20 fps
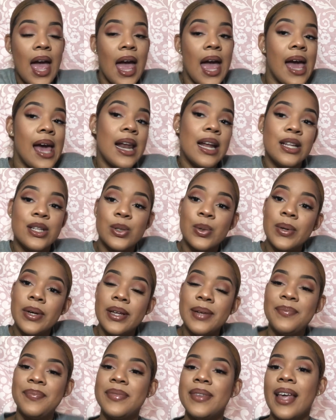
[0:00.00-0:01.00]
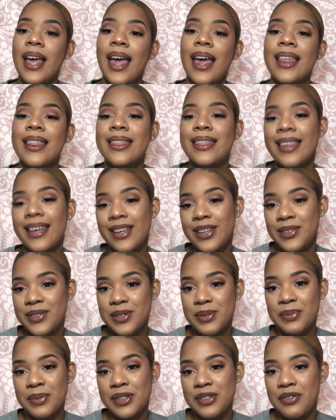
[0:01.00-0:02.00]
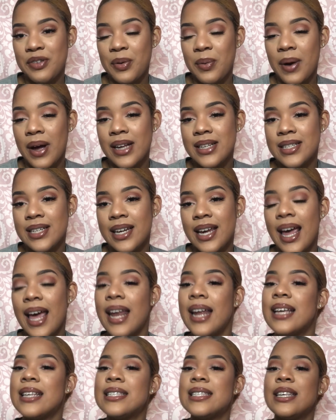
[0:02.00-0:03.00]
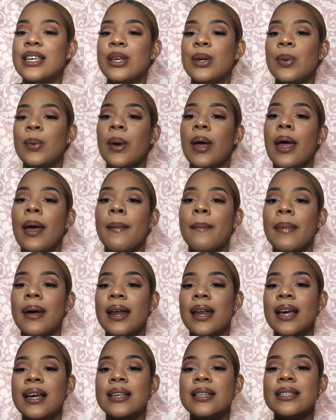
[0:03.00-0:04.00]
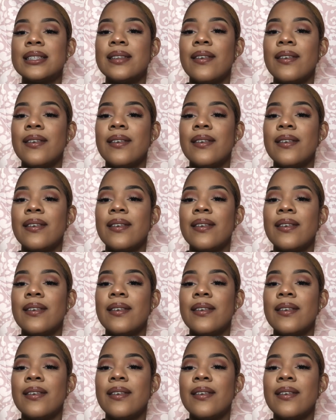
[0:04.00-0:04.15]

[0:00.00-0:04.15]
and I'll do it. Thank you so much for watching, and I'll see you in my next